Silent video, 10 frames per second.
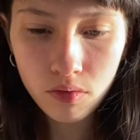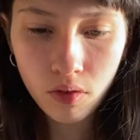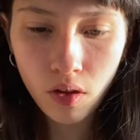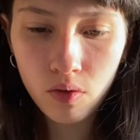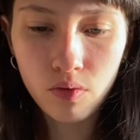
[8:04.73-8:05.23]

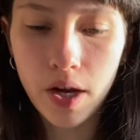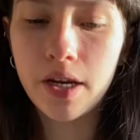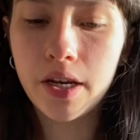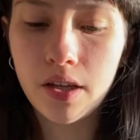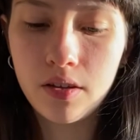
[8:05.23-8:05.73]
Right,
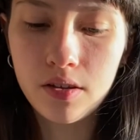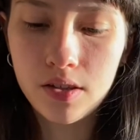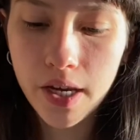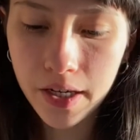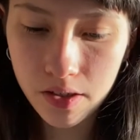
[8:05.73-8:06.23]
and then the
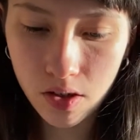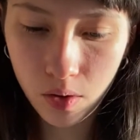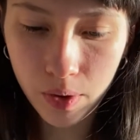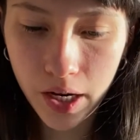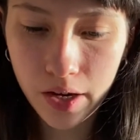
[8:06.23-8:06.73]
second song
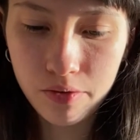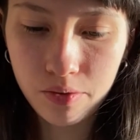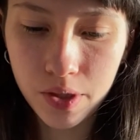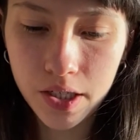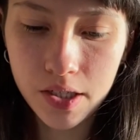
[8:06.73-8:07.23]

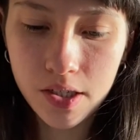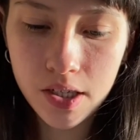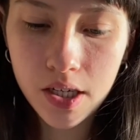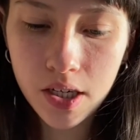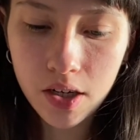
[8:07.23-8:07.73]
we can
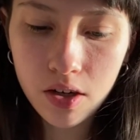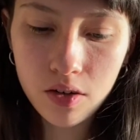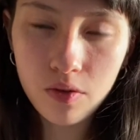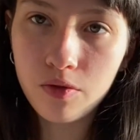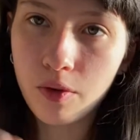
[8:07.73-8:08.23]
see here
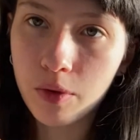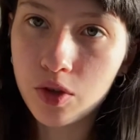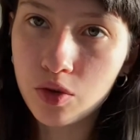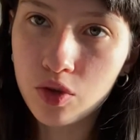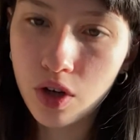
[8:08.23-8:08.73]
from the
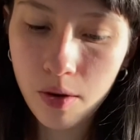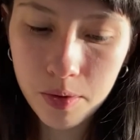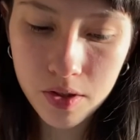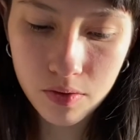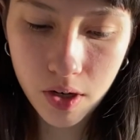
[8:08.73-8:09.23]
2
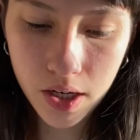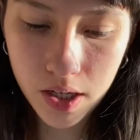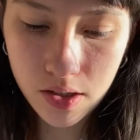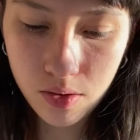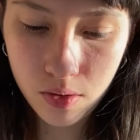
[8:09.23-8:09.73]
sharps right
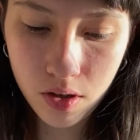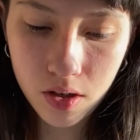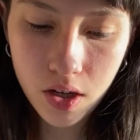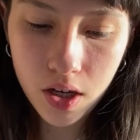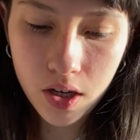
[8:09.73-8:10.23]
next to the
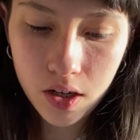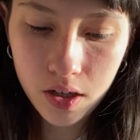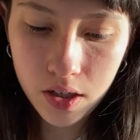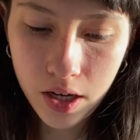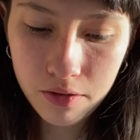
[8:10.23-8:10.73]

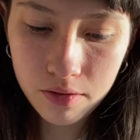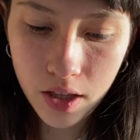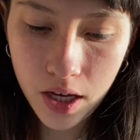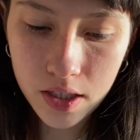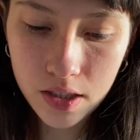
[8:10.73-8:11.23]
clef
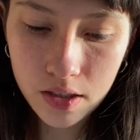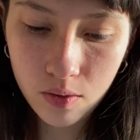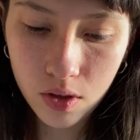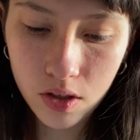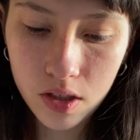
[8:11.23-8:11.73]
that
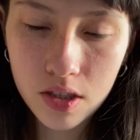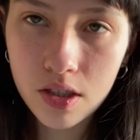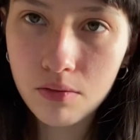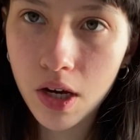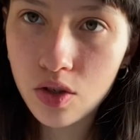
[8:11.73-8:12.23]
we're in D
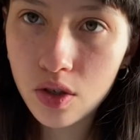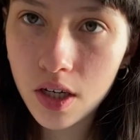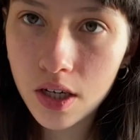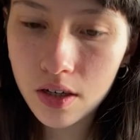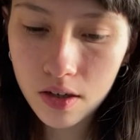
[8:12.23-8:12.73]
major
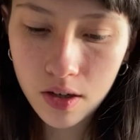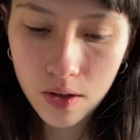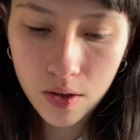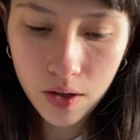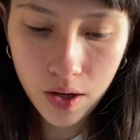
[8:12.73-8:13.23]
key,
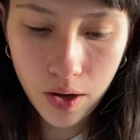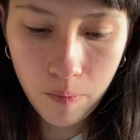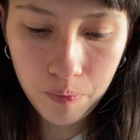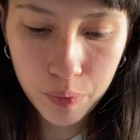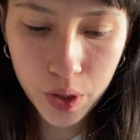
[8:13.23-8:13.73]

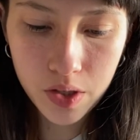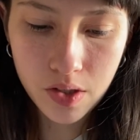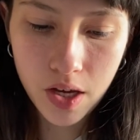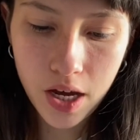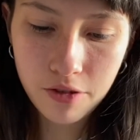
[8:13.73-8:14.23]
because
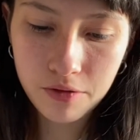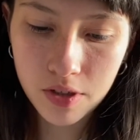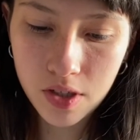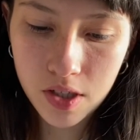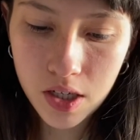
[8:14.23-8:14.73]
the F and
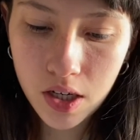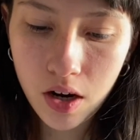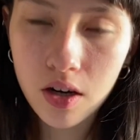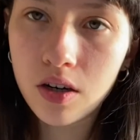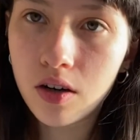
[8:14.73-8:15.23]
C
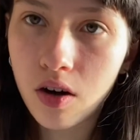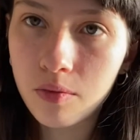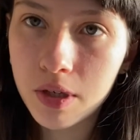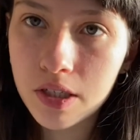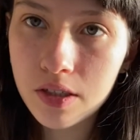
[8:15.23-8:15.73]
are
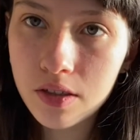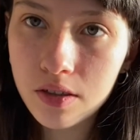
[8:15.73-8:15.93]
augmented.